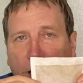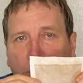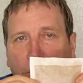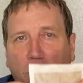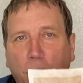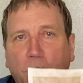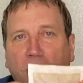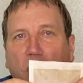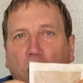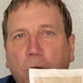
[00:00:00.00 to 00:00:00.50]
But
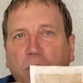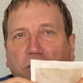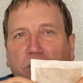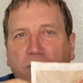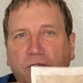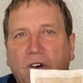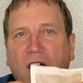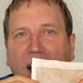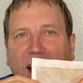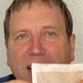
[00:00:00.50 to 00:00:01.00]
we always
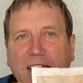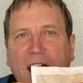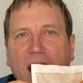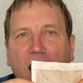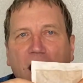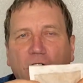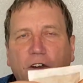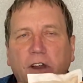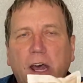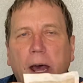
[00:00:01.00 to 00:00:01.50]
found
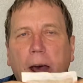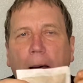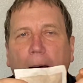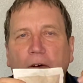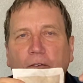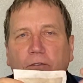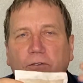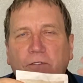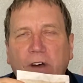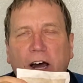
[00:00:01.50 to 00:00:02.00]
out
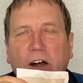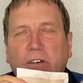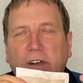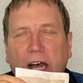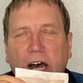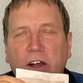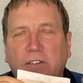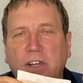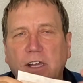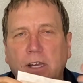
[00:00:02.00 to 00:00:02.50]

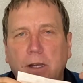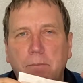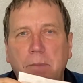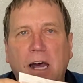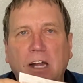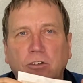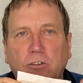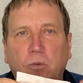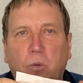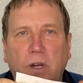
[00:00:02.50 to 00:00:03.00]
that
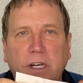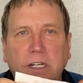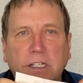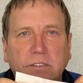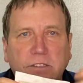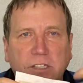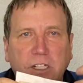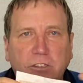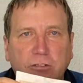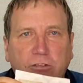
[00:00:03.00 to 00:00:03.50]
about
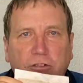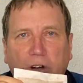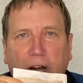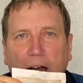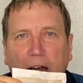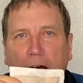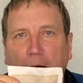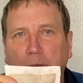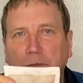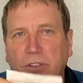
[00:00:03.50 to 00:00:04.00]
26
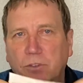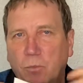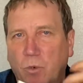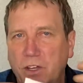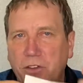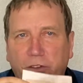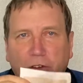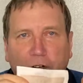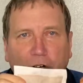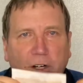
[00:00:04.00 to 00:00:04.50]
grams,
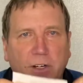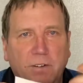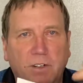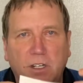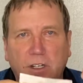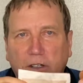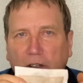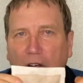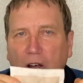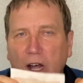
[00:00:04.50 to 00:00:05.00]

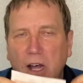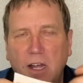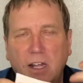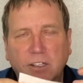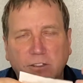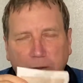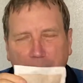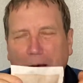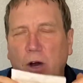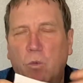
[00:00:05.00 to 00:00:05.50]

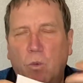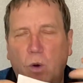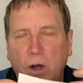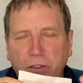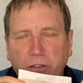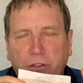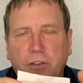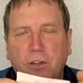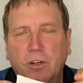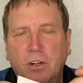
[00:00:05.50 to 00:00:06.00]
it's about
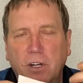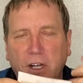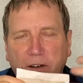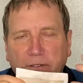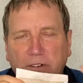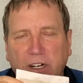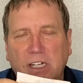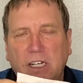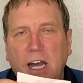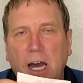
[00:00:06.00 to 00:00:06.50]
1/3 of
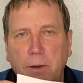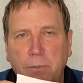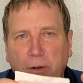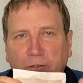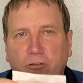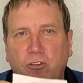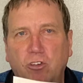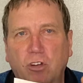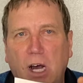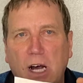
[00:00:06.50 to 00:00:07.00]
a cup of
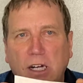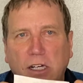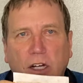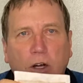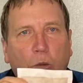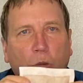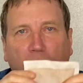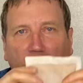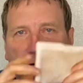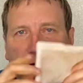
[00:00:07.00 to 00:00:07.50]
chaga
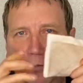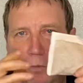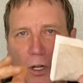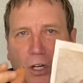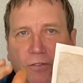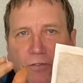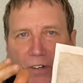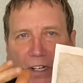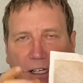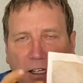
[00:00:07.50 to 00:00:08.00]
works
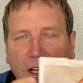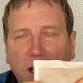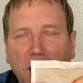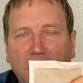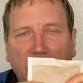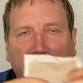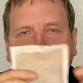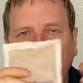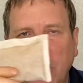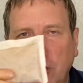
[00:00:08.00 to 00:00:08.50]
perfect.
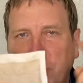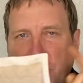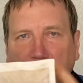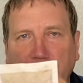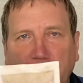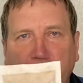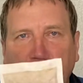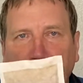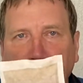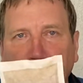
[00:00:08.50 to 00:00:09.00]
It'll
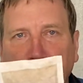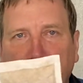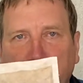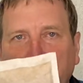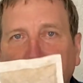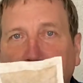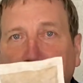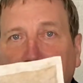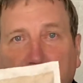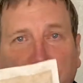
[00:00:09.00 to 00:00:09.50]
give you
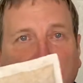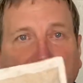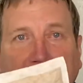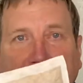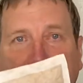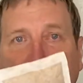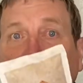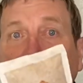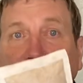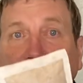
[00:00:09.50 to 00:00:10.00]
2 to 3
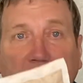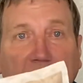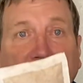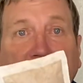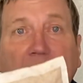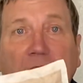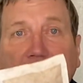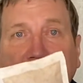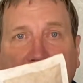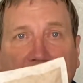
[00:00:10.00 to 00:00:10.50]
gallons of
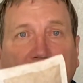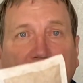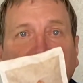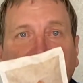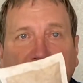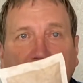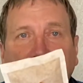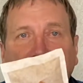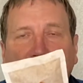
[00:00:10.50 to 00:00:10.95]
tea out of it.